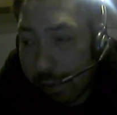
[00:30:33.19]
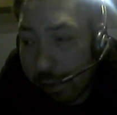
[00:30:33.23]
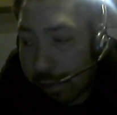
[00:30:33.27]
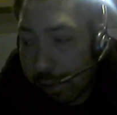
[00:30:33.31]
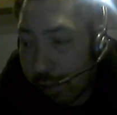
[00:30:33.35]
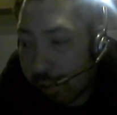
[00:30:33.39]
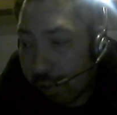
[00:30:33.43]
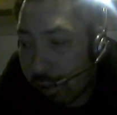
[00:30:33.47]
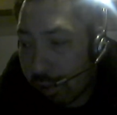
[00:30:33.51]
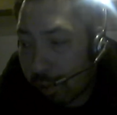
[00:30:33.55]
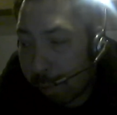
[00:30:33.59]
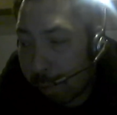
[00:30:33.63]

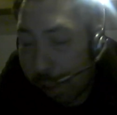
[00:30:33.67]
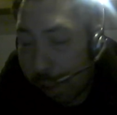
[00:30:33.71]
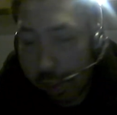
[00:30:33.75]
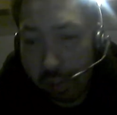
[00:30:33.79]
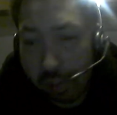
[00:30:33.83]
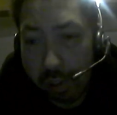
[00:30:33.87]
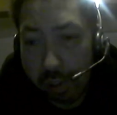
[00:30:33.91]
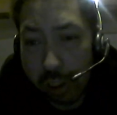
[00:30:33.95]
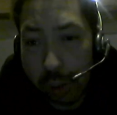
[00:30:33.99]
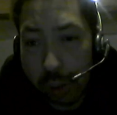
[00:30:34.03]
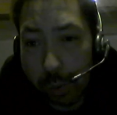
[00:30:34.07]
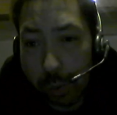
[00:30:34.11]
this is my
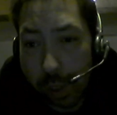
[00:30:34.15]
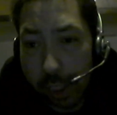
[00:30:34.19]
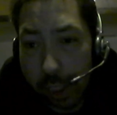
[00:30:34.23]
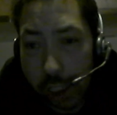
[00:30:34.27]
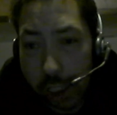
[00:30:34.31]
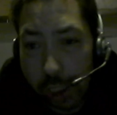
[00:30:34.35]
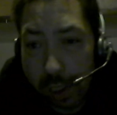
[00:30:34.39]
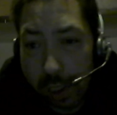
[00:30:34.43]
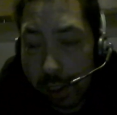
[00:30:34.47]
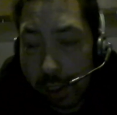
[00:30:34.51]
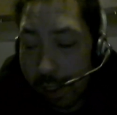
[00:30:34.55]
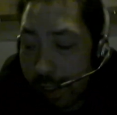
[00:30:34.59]

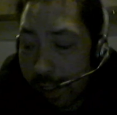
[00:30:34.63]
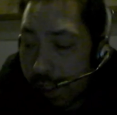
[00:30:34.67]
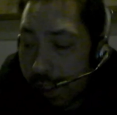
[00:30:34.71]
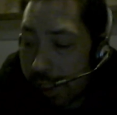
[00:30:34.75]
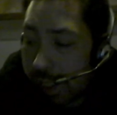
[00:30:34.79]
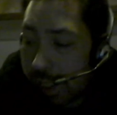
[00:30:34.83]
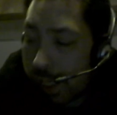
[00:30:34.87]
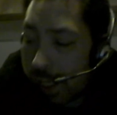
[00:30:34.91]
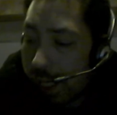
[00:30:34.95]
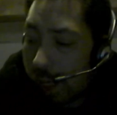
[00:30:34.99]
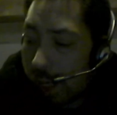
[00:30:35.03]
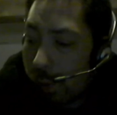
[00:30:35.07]
situation.
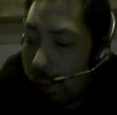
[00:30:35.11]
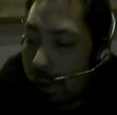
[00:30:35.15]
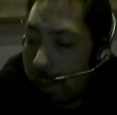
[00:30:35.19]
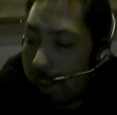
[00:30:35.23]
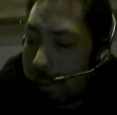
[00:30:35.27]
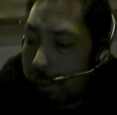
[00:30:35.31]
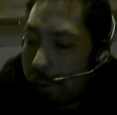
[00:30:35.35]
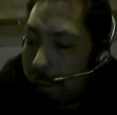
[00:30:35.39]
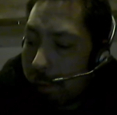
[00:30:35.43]
And I wanted to